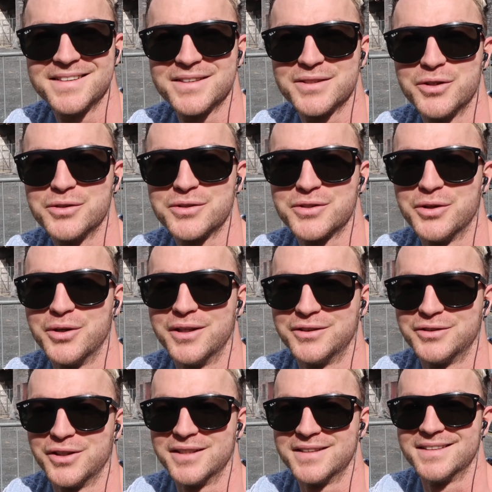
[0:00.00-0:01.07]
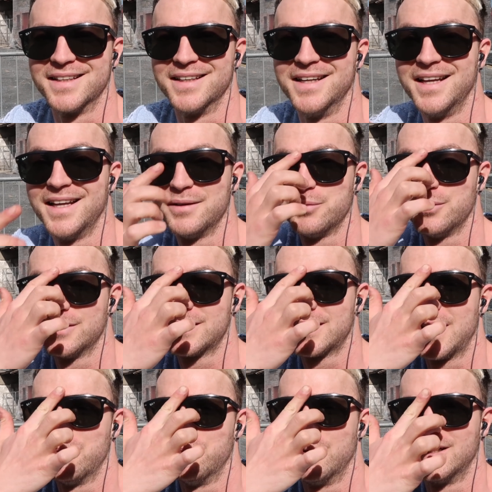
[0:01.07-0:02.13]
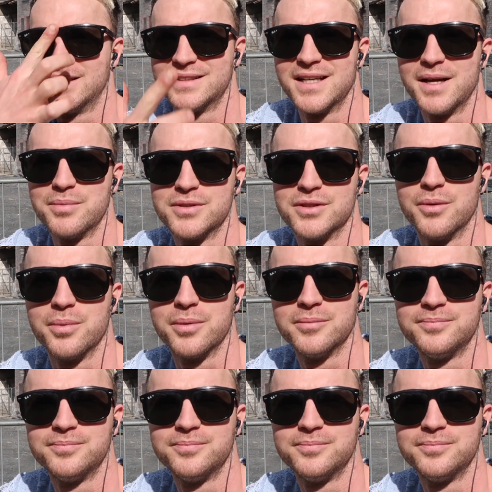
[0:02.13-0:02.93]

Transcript: So interesting. Plus getting my steps up.